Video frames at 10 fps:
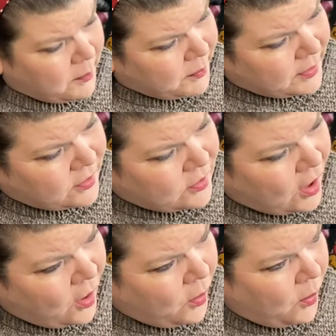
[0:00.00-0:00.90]

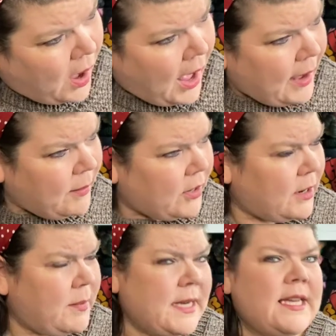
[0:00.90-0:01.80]
So I am going
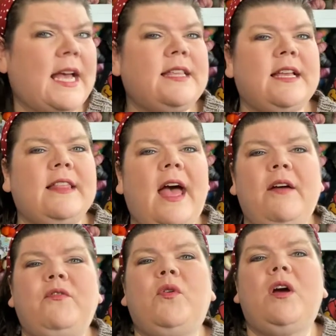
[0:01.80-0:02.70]
to be testing
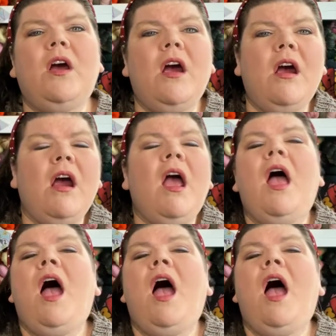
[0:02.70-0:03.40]
that for her.